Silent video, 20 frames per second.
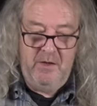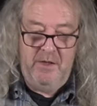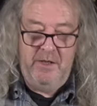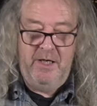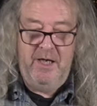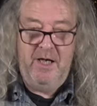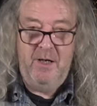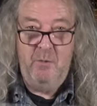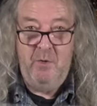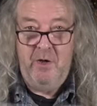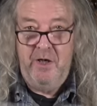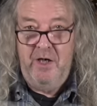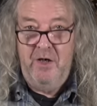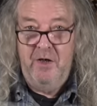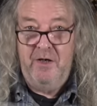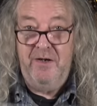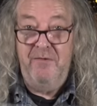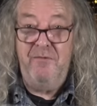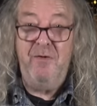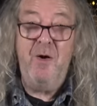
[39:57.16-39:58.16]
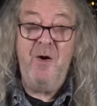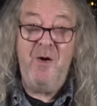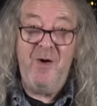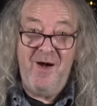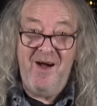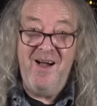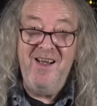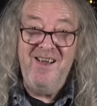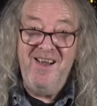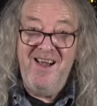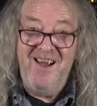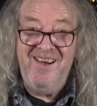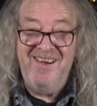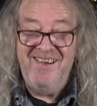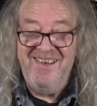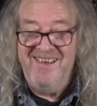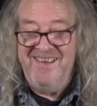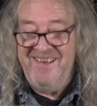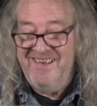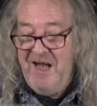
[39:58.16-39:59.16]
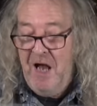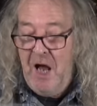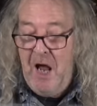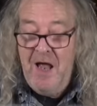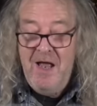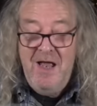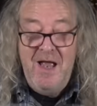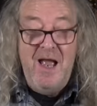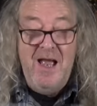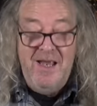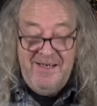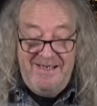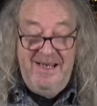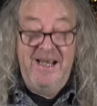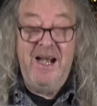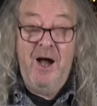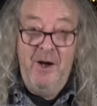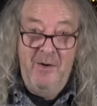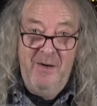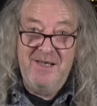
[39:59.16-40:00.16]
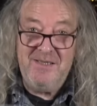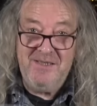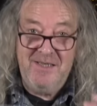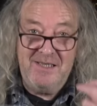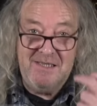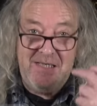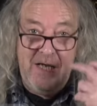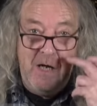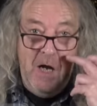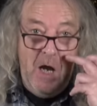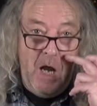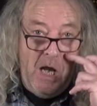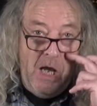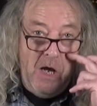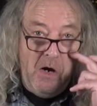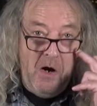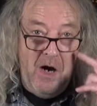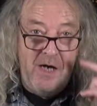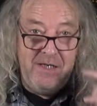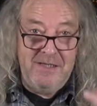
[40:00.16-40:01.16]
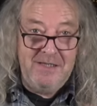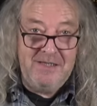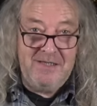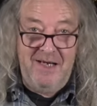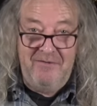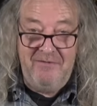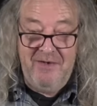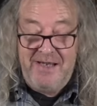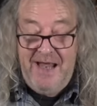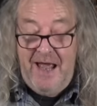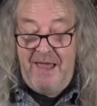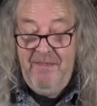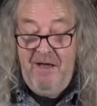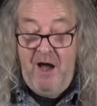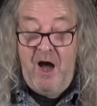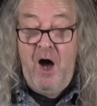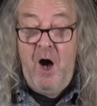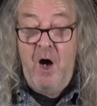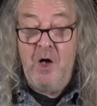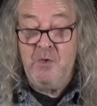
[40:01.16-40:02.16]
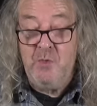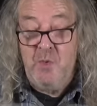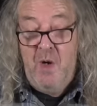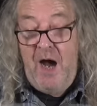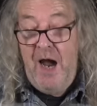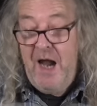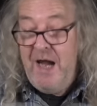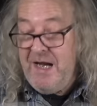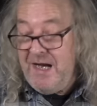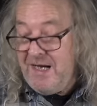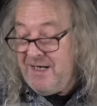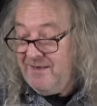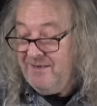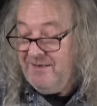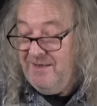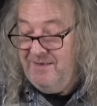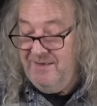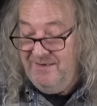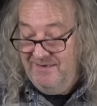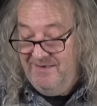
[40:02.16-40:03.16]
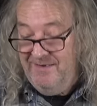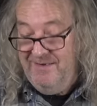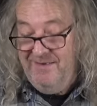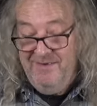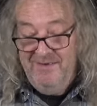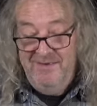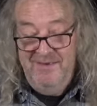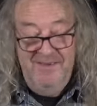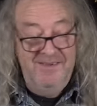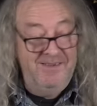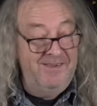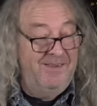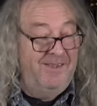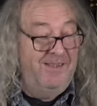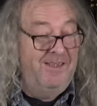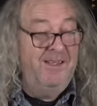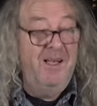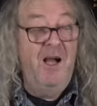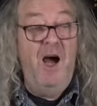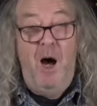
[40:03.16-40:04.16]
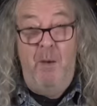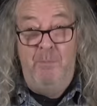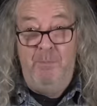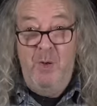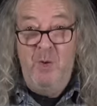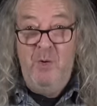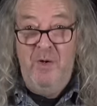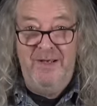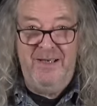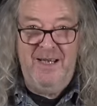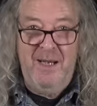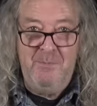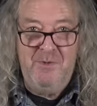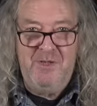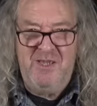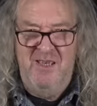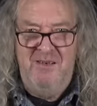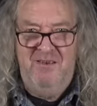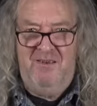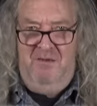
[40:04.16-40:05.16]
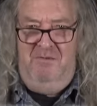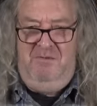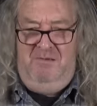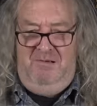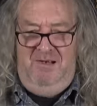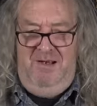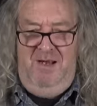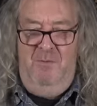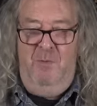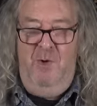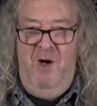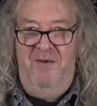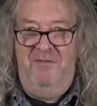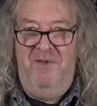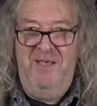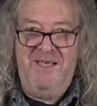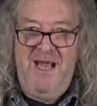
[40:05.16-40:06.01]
you know, what you're looking for. You know, as I said earlier, I discovered that the hard way. I bought a Gibson, thought, oh, what have I